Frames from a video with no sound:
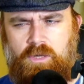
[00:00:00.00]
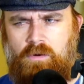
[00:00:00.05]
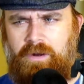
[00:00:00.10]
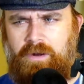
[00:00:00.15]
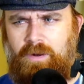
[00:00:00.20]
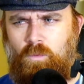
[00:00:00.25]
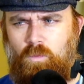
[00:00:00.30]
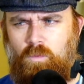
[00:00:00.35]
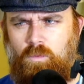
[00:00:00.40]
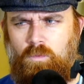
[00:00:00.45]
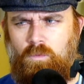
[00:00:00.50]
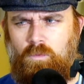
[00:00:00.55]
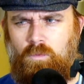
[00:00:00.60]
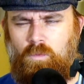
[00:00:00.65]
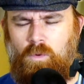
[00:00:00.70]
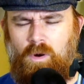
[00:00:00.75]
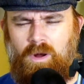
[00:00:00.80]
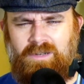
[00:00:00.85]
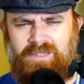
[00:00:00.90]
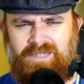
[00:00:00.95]
Sorry,
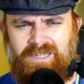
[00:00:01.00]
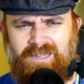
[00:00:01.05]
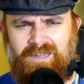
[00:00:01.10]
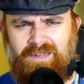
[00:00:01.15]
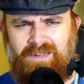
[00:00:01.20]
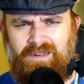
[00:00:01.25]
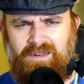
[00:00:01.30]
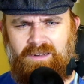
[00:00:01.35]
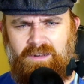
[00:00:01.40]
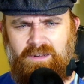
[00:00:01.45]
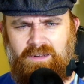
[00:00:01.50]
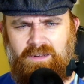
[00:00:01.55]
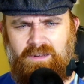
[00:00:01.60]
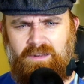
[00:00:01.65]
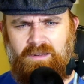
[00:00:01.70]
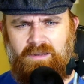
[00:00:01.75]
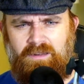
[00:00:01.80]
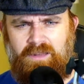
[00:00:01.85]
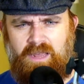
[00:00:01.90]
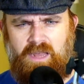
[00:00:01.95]
what?
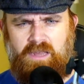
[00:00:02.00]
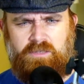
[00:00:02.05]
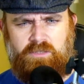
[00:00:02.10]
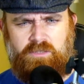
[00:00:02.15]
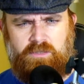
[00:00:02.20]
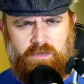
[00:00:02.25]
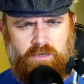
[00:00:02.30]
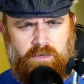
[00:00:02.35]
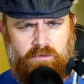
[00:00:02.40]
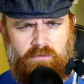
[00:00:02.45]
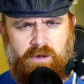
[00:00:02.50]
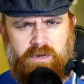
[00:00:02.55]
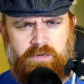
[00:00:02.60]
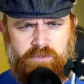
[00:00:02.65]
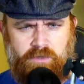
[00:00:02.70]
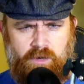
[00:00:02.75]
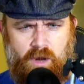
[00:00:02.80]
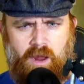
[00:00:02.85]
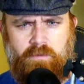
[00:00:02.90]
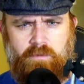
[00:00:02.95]
Yes, the
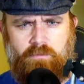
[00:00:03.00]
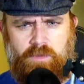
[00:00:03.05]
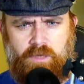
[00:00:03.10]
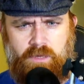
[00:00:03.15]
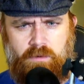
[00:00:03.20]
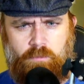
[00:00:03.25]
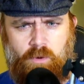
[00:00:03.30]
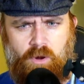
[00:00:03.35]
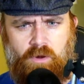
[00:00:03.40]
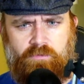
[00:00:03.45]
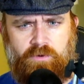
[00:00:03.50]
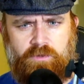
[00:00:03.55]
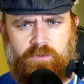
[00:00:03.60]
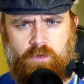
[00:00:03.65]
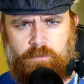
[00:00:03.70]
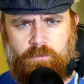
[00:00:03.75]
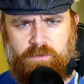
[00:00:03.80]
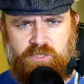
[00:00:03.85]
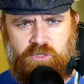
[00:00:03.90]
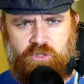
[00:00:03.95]
reason I'm the
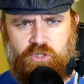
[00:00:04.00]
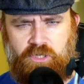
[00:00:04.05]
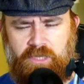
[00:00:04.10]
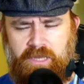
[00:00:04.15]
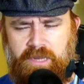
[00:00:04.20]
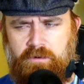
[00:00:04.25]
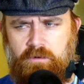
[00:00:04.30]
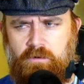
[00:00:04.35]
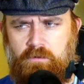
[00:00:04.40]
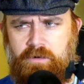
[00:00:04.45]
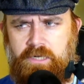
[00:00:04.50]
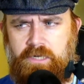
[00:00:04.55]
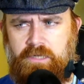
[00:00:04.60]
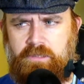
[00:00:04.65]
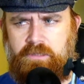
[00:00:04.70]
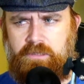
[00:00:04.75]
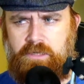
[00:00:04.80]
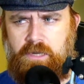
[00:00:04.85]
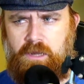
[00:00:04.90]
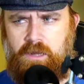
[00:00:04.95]
perfect opposition leader
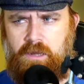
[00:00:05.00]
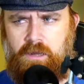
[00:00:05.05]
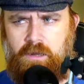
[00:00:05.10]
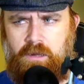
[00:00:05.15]
is,